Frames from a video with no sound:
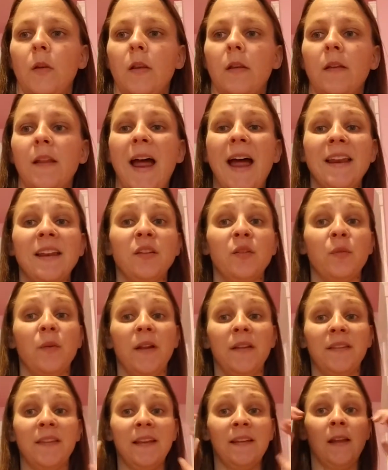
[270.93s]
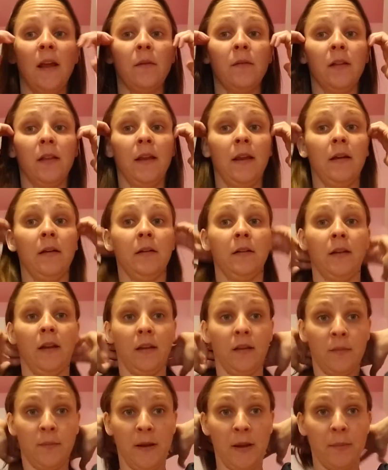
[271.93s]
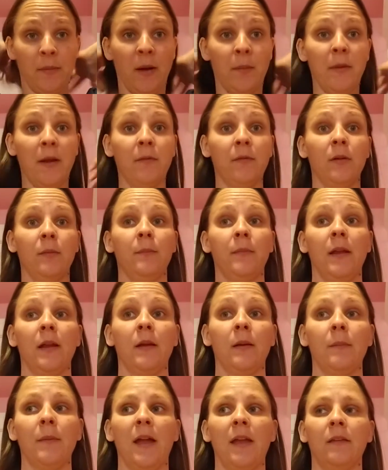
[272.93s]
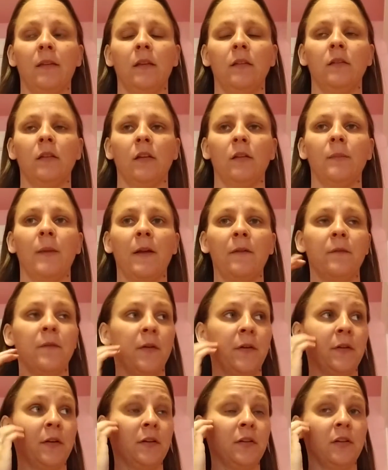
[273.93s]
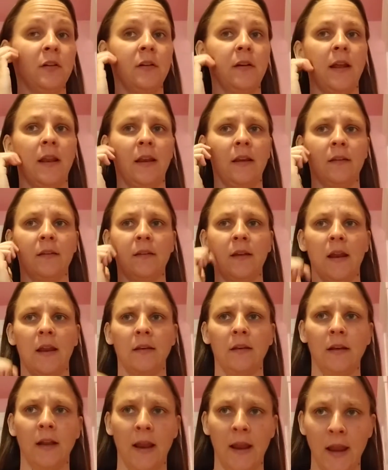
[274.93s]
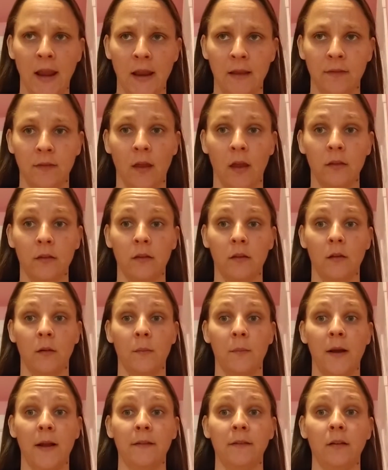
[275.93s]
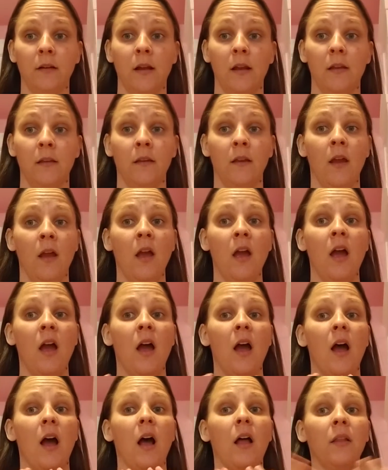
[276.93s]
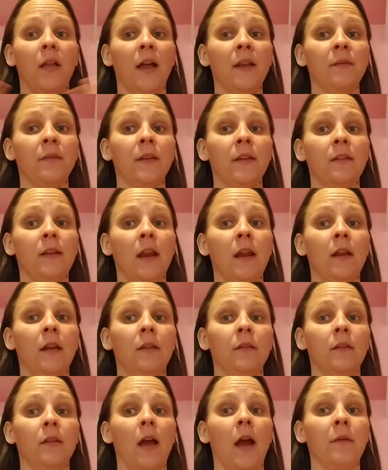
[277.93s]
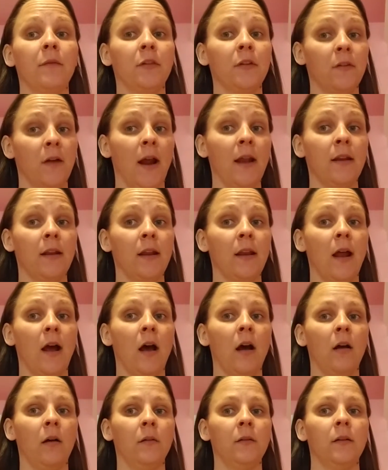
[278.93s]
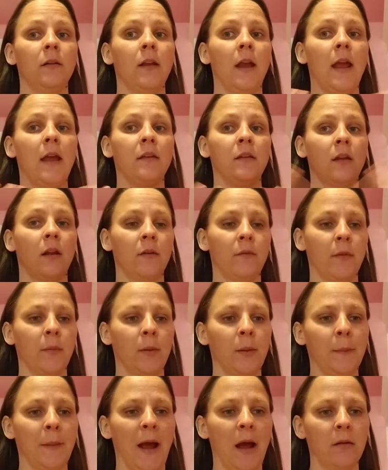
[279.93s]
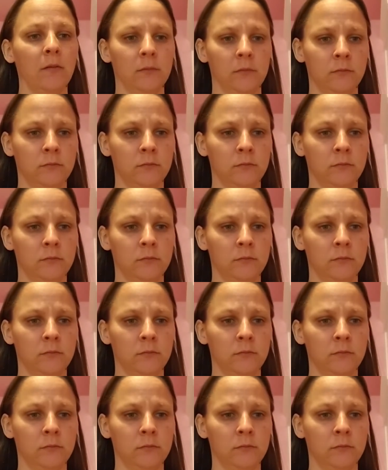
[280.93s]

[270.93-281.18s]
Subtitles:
So that is one thing that really irritates me about my room being a mess, is just my furniture getting stained, and I hate that so much because a lot of the stains I've tried to get out and none of them come out.